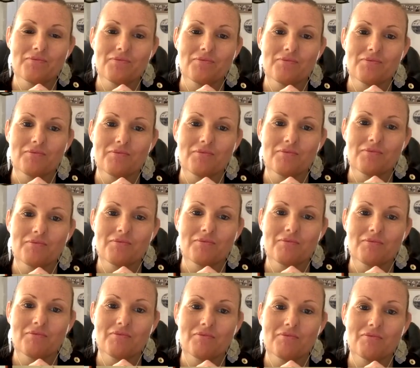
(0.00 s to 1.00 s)

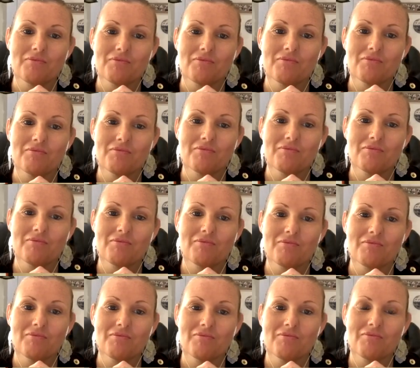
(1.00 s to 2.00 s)

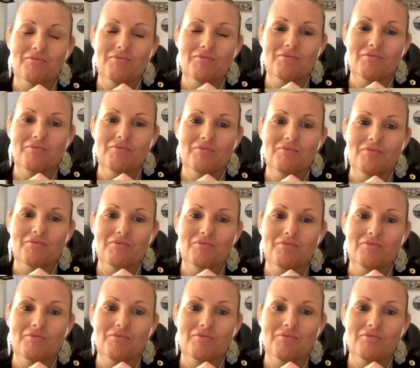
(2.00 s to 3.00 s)

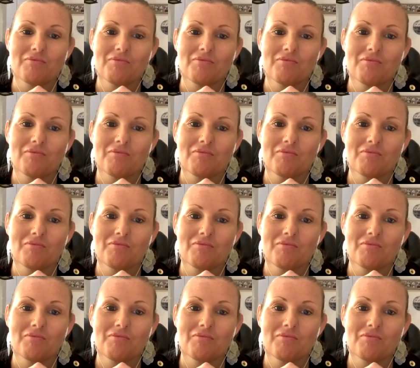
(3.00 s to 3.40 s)
This person isn't speaking.